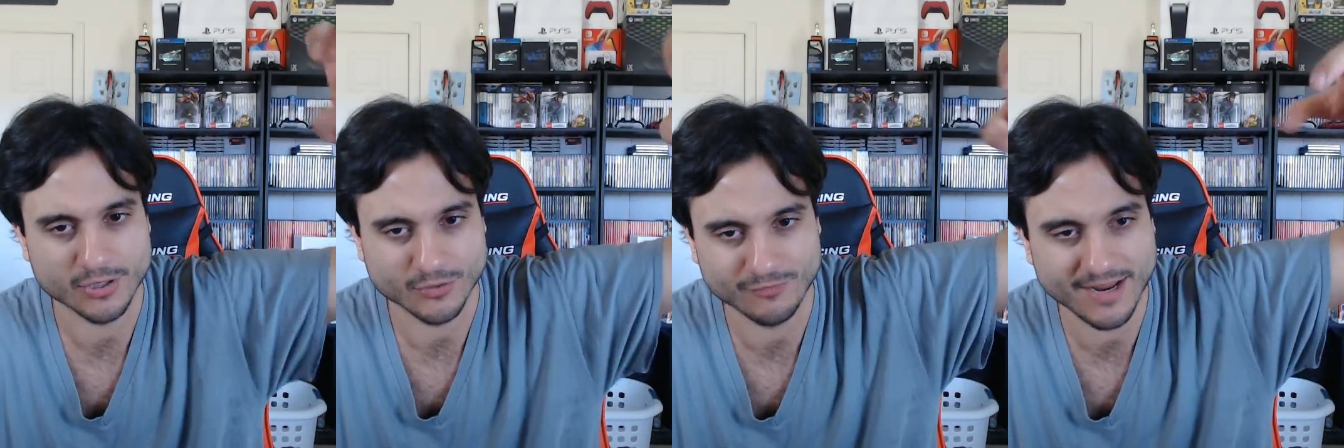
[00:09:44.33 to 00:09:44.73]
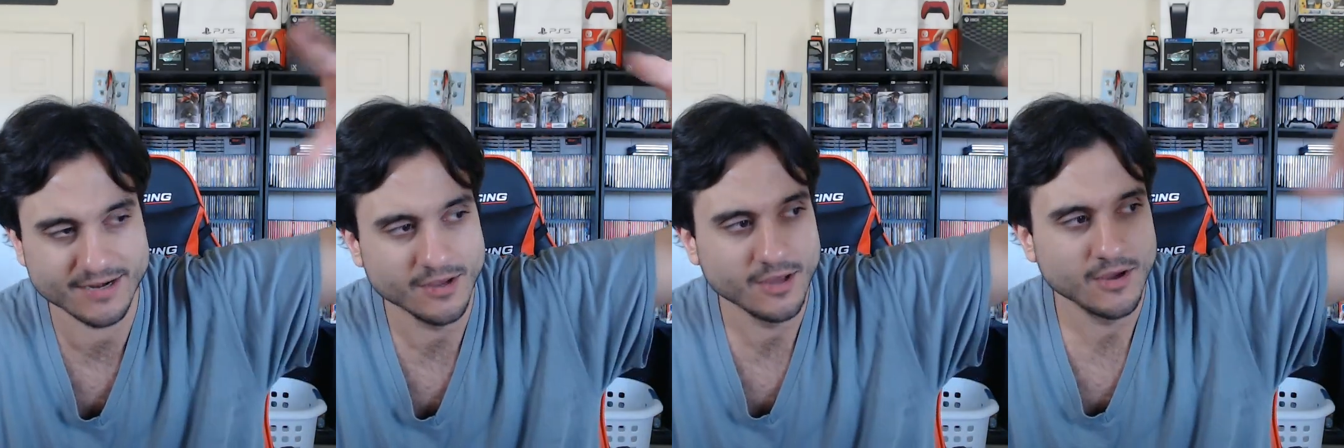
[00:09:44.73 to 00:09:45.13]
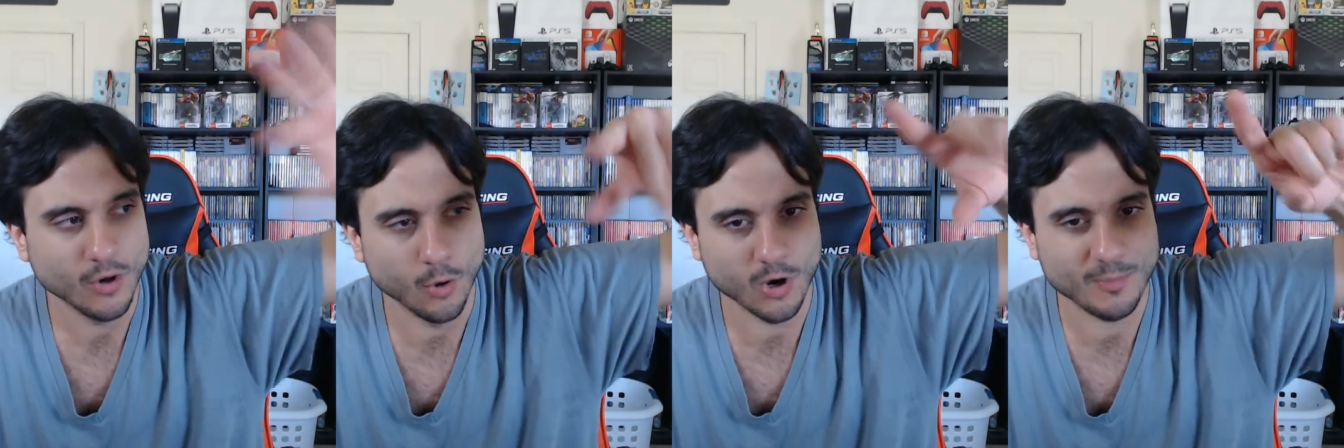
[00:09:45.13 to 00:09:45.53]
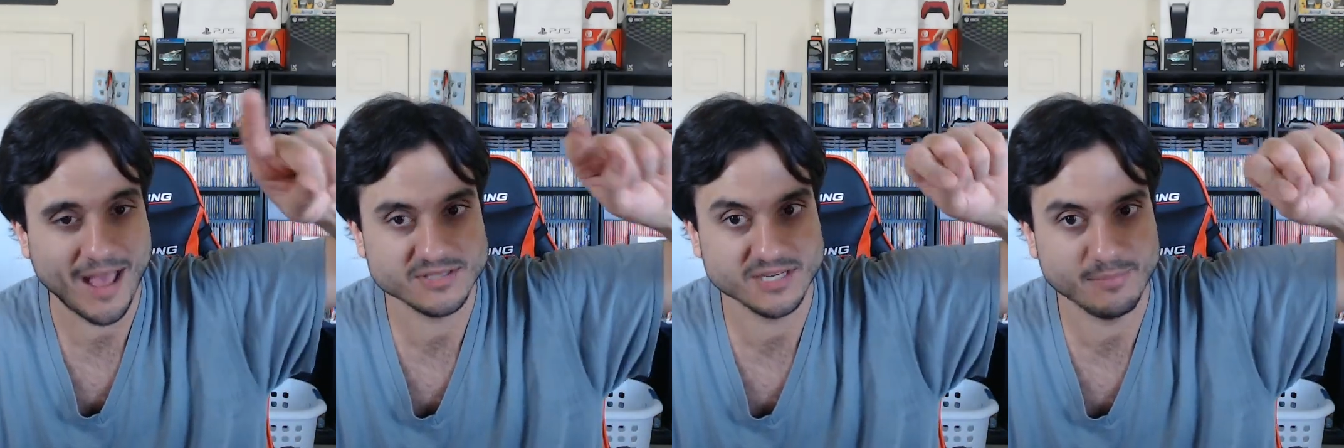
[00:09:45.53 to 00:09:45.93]
The red orb
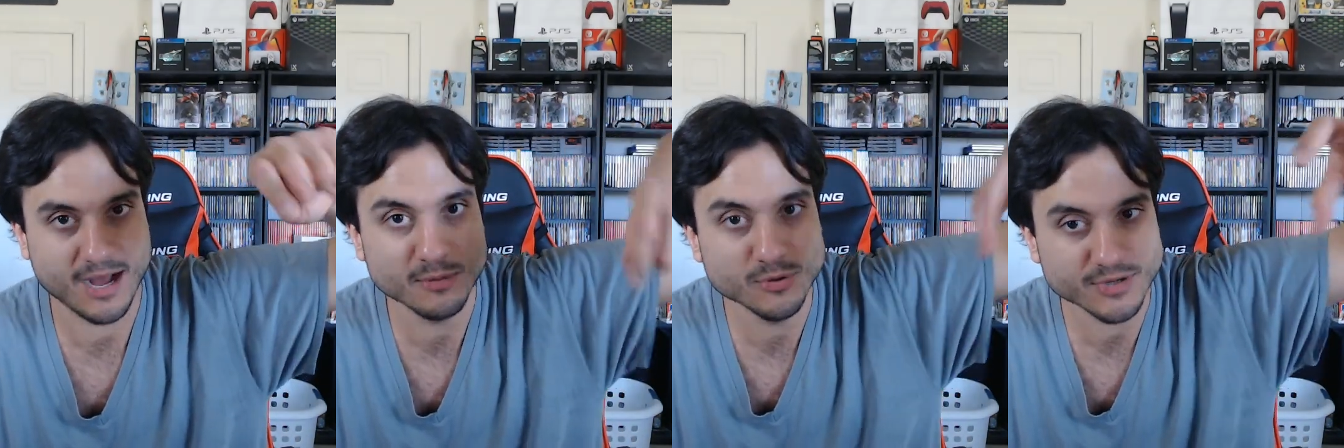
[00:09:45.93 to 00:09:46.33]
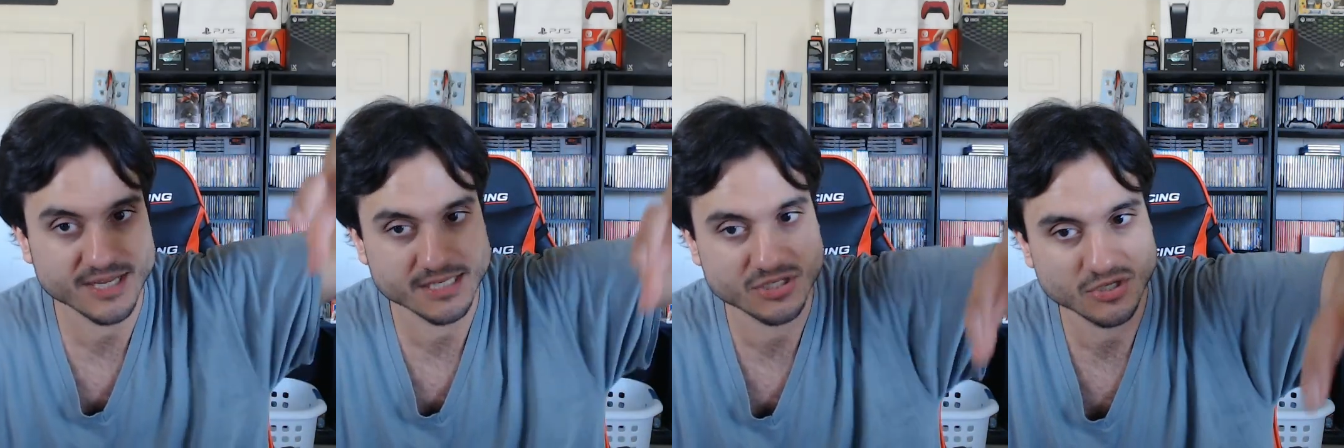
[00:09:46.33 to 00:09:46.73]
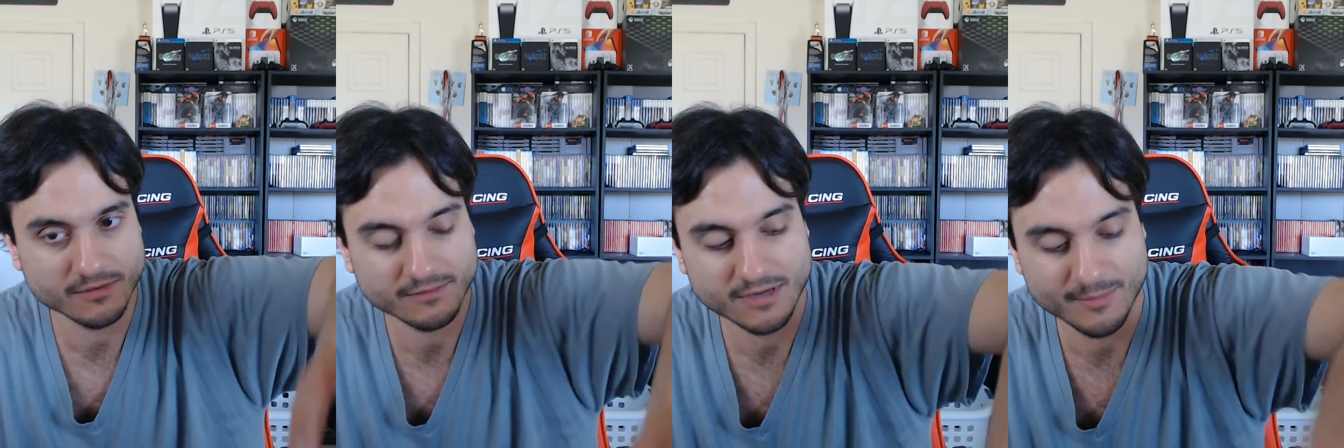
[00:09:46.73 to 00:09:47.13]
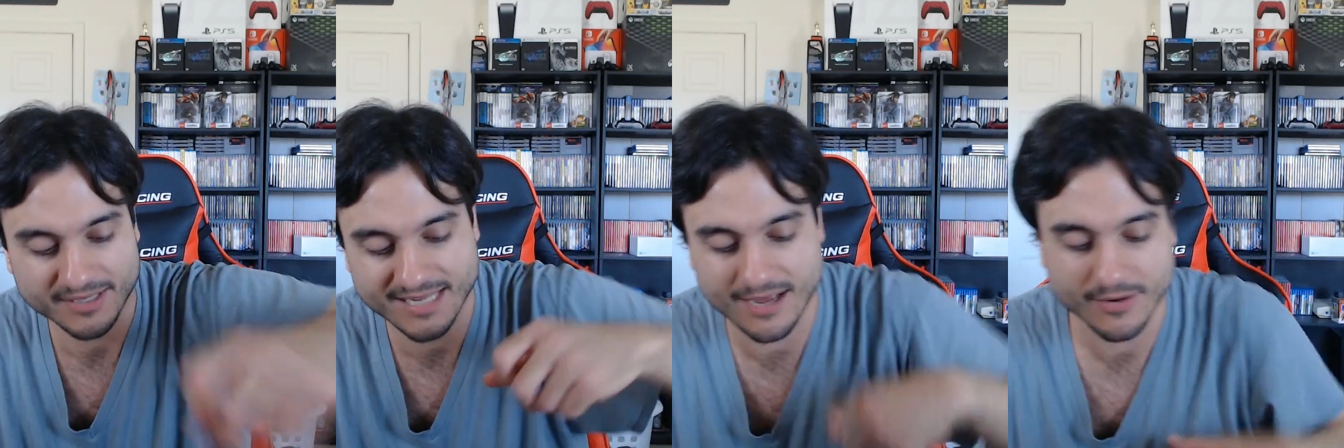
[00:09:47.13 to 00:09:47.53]
housing Bahamut is coming
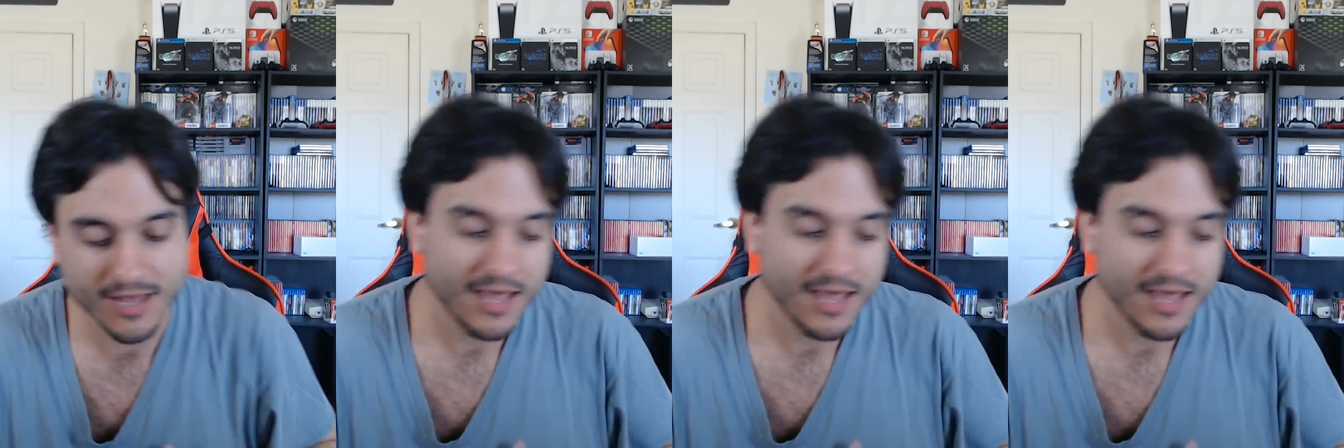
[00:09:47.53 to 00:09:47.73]
down.